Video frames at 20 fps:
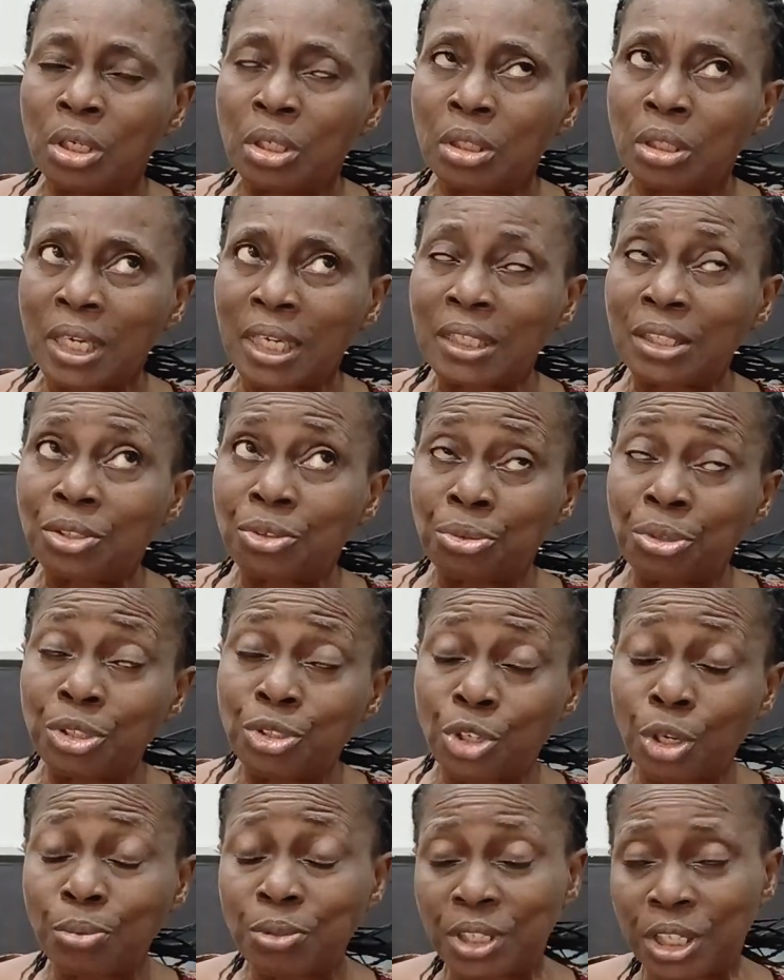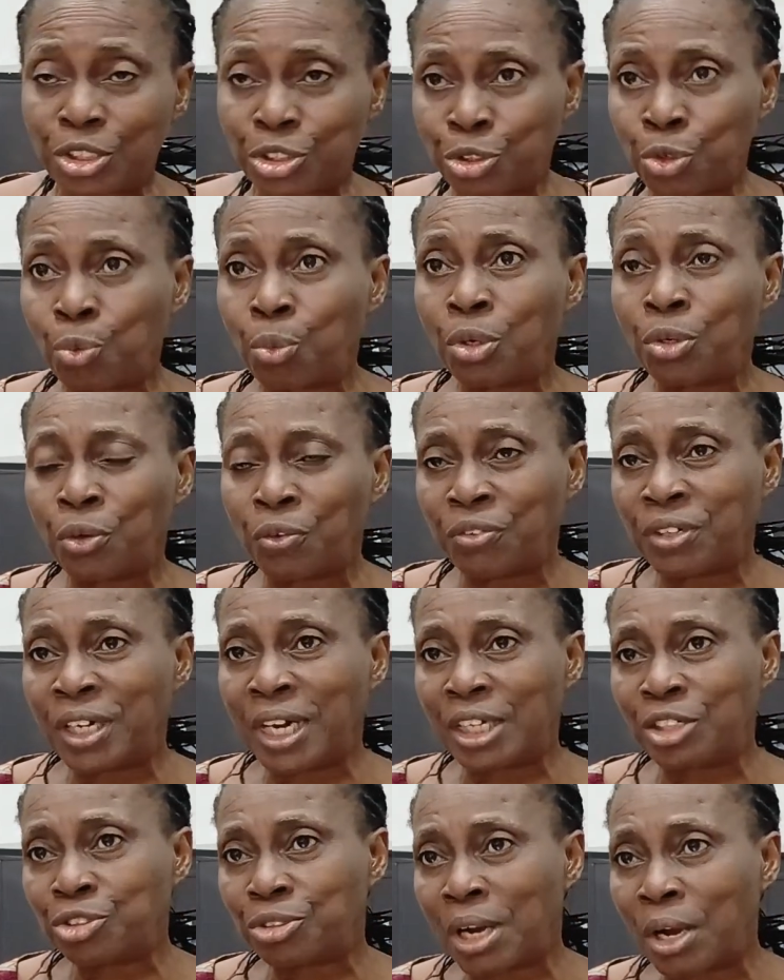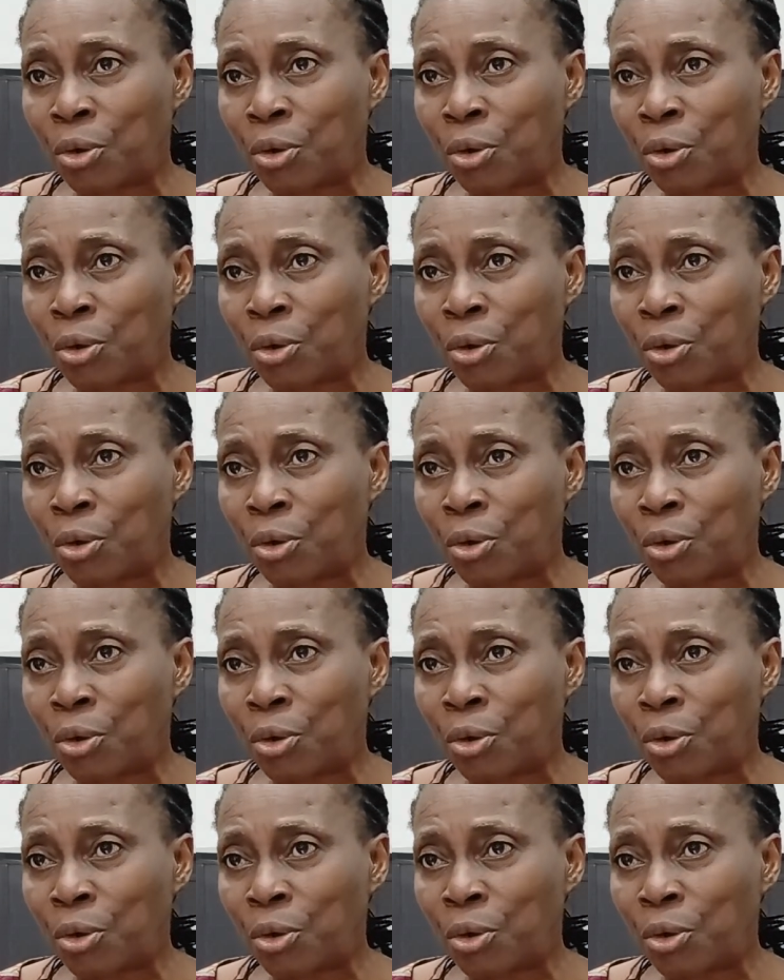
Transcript: 33 subsection 1 of the Nigerian